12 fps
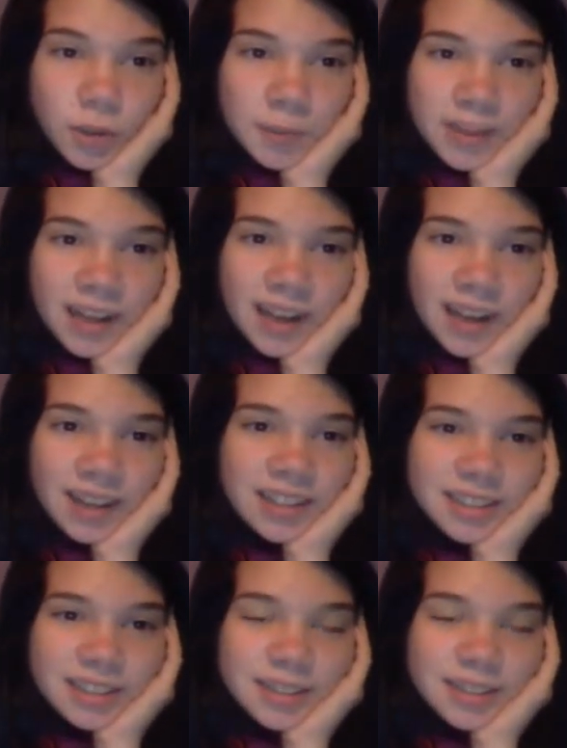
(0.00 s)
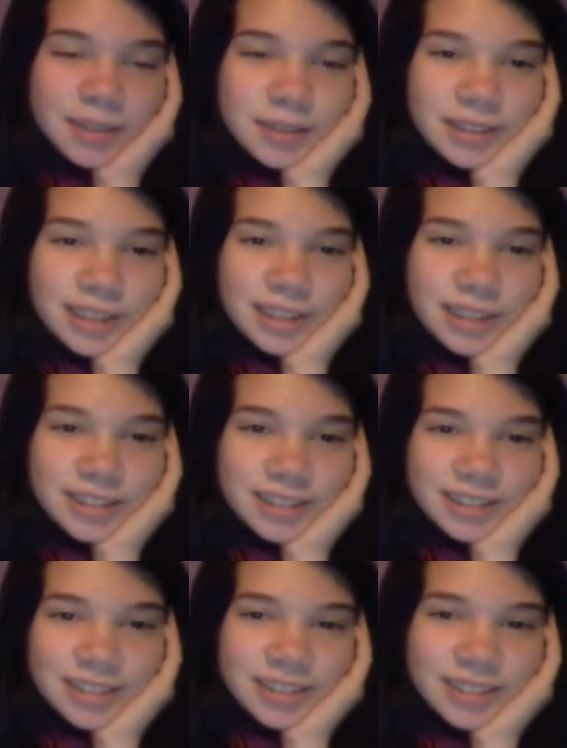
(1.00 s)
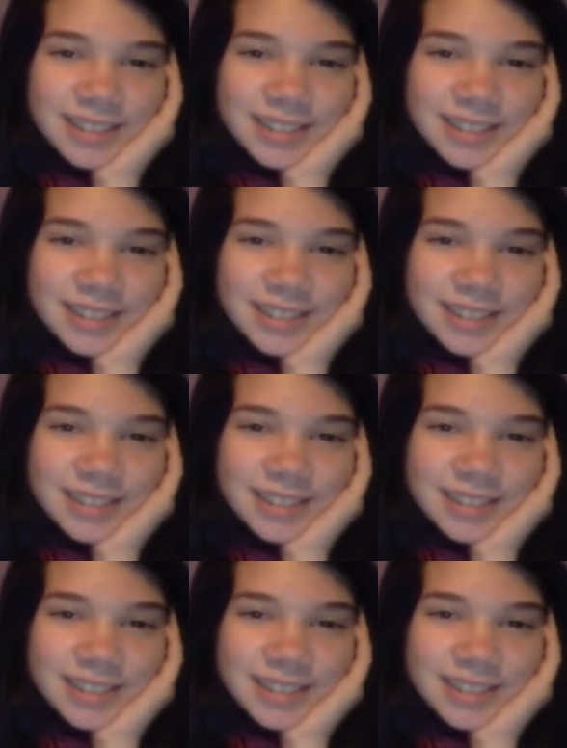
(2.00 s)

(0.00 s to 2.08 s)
To be honest, you and Justin are